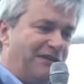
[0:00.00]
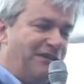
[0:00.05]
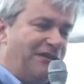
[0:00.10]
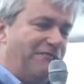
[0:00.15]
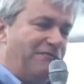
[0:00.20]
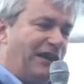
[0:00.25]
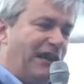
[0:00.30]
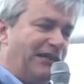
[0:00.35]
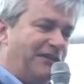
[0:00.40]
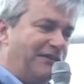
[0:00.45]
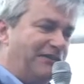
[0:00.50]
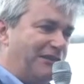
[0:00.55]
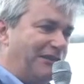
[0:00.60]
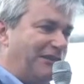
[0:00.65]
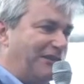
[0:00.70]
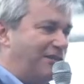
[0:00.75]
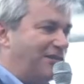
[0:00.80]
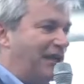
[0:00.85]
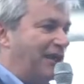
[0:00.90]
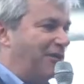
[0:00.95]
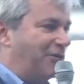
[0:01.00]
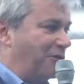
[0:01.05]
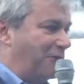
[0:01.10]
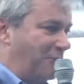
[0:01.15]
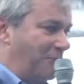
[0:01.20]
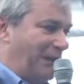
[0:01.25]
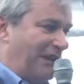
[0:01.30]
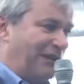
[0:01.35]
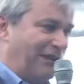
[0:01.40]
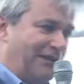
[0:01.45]
devices in the center, the
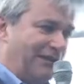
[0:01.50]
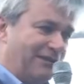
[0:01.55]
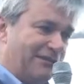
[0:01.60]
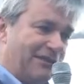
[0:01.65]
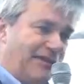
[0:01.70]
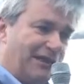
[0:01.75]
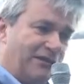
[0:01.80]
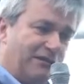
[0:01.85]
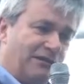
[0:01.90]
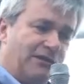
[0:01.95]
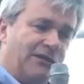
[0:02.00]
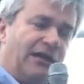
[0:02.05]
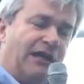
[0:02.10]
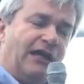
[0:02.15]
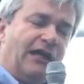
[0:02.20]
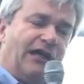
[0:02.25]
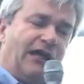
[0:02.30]
media in the center.